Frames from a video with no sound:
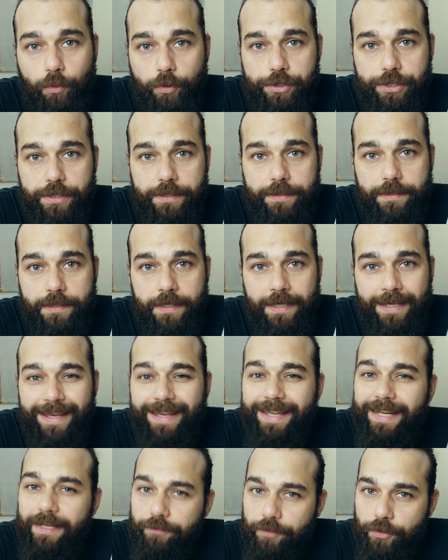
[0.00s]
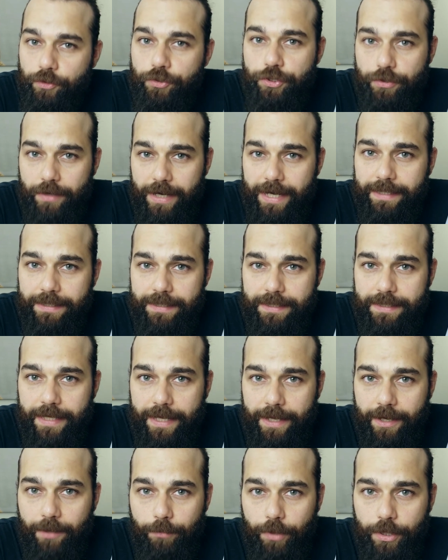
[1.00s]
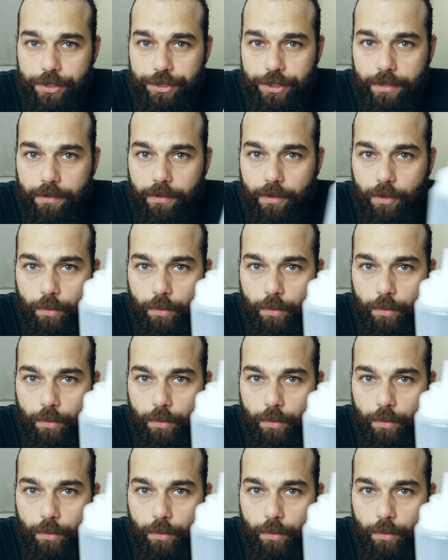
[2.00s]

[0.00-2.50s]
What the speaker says: portions. And if you're trying to stay on a budget,